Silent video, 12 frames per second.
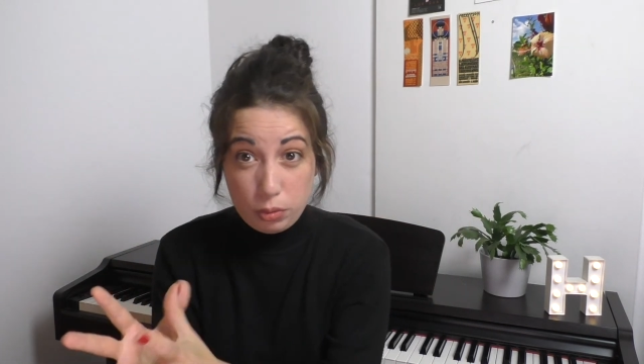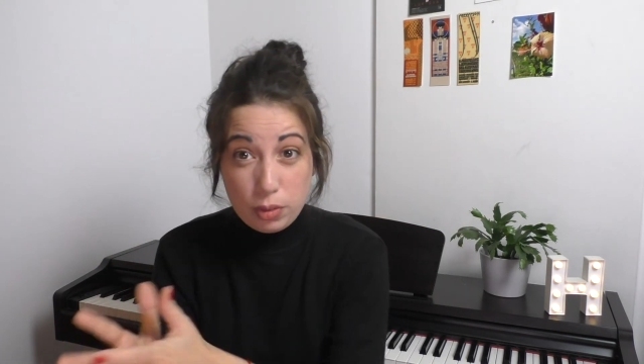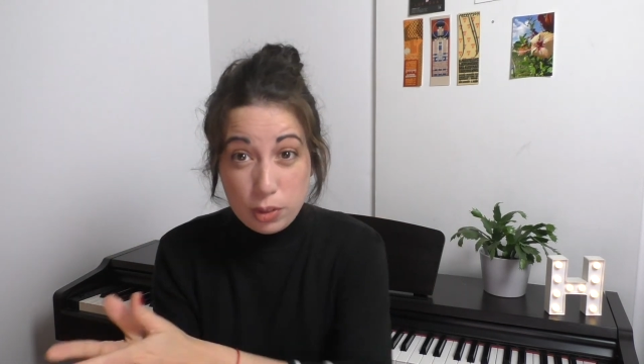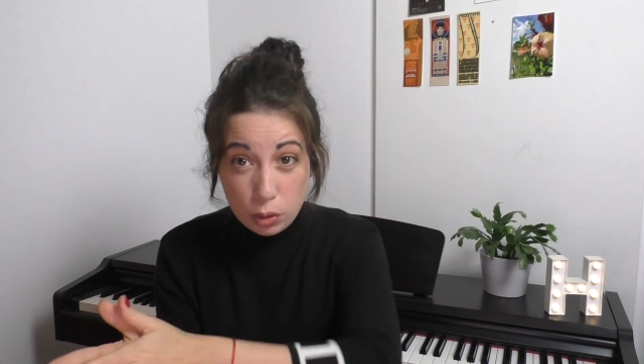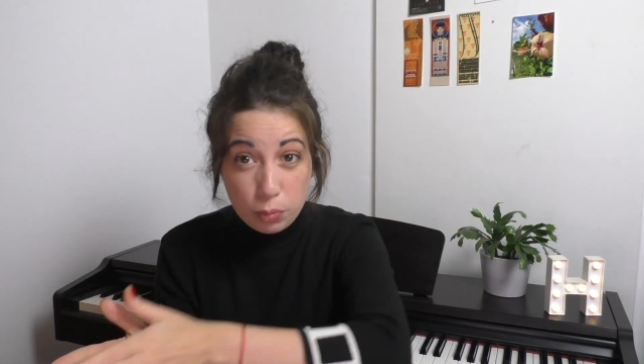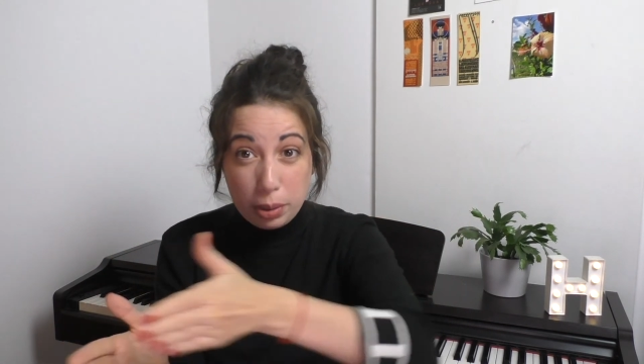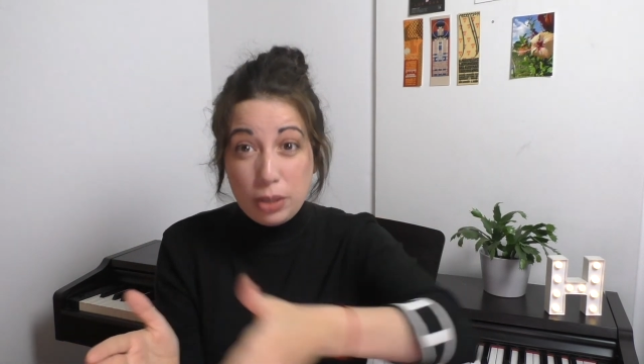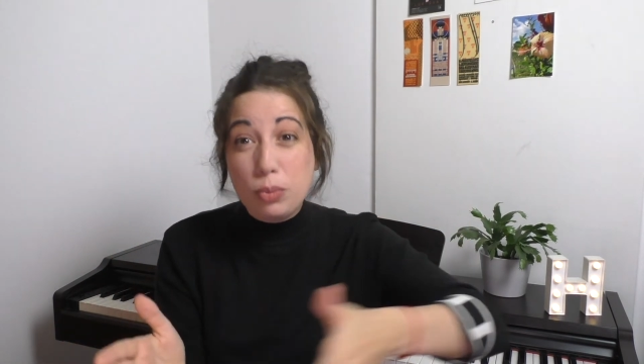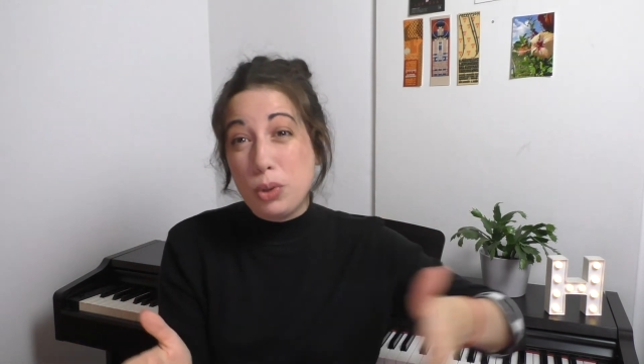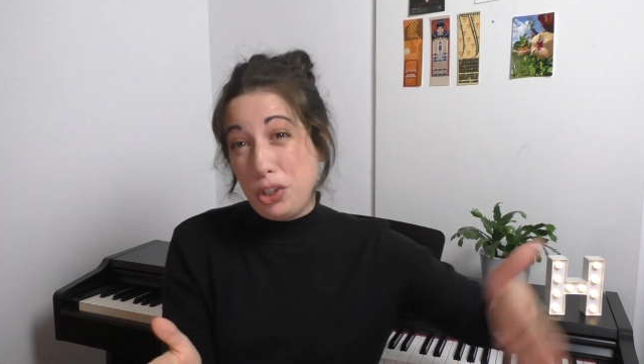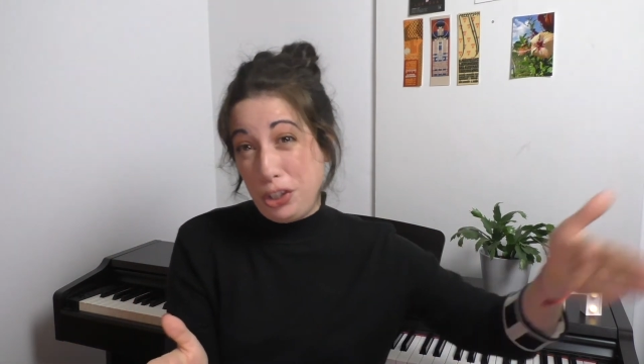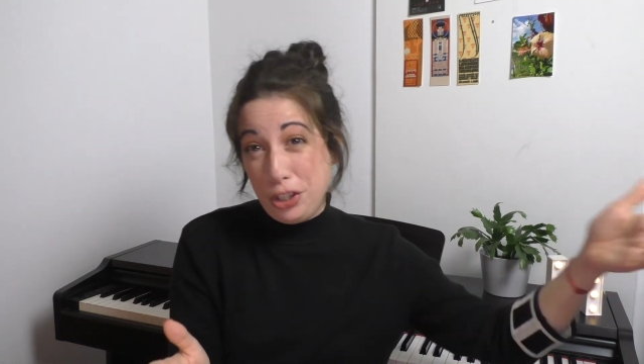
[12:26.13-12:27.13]
You've been
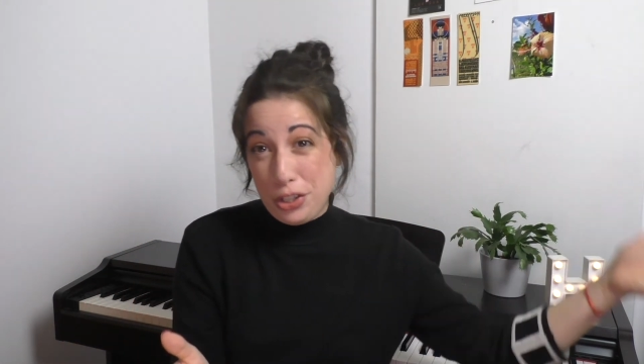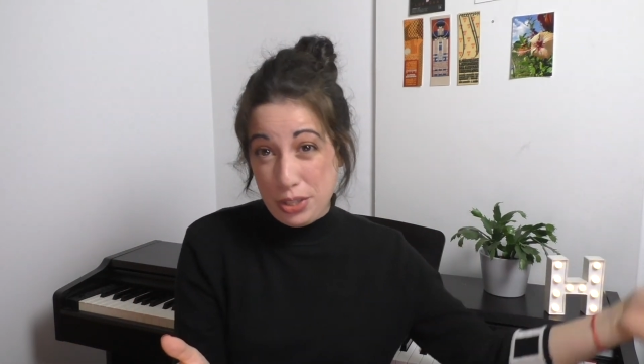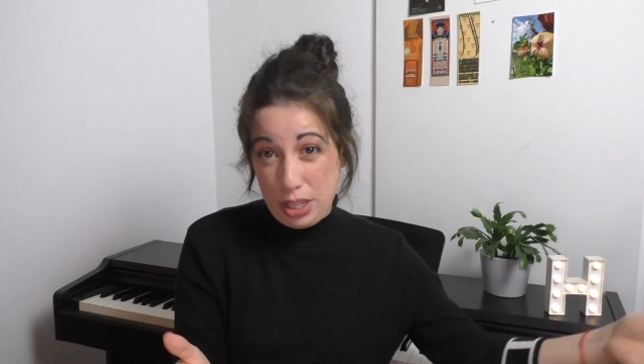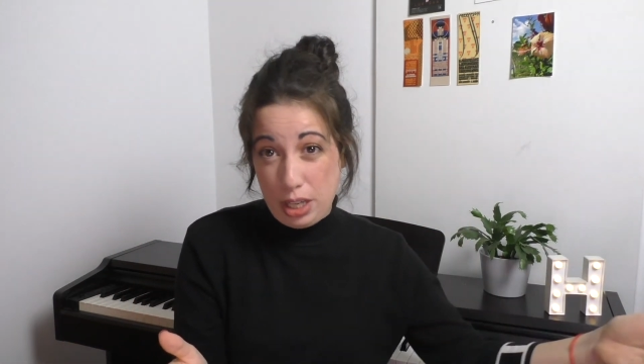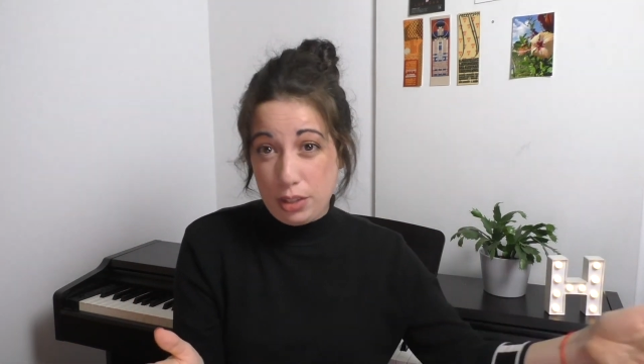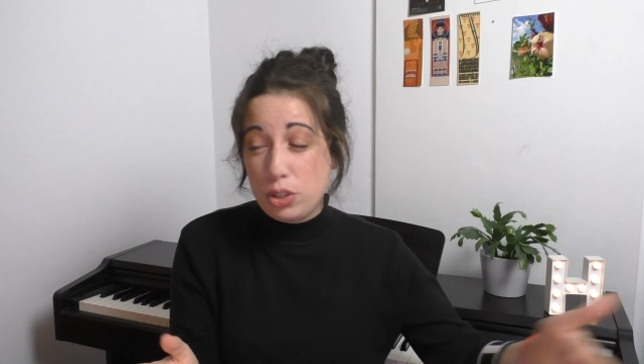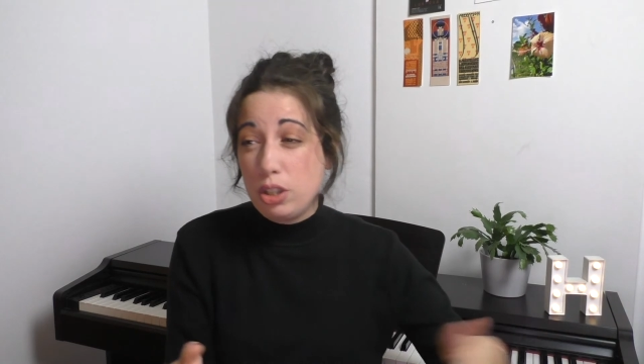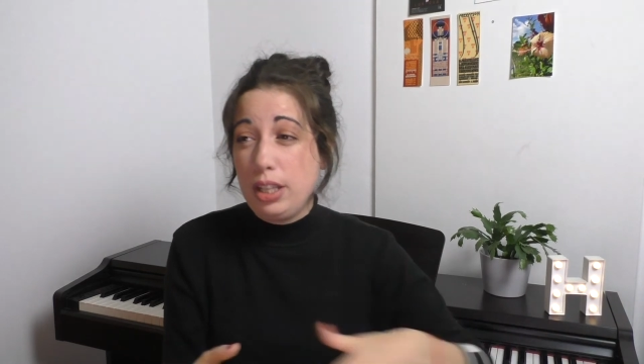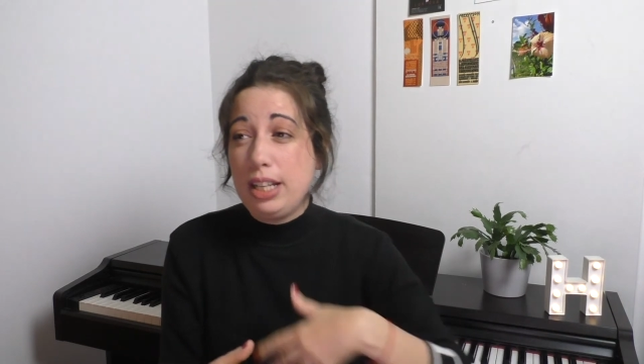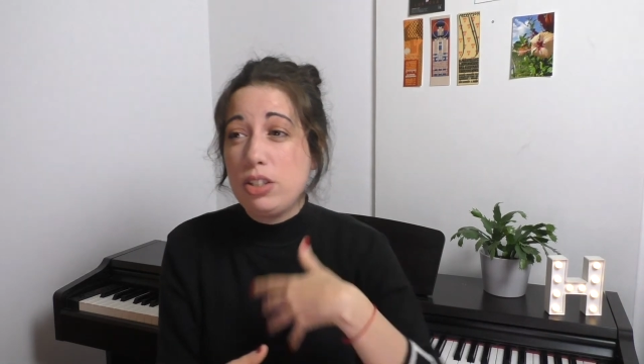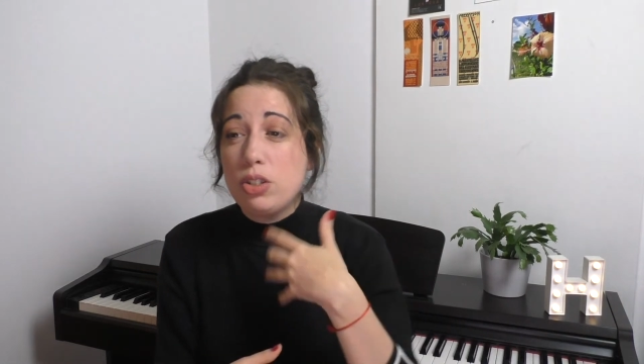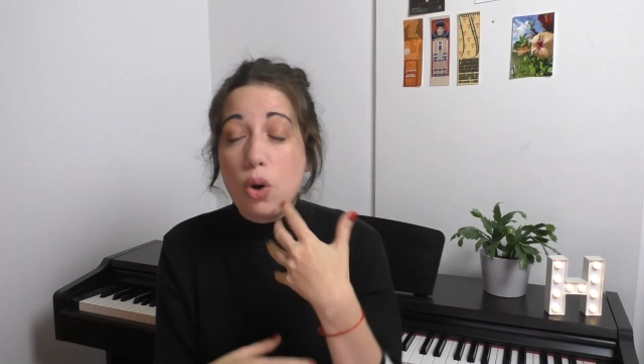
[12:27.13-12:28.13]
rehearsing. So that's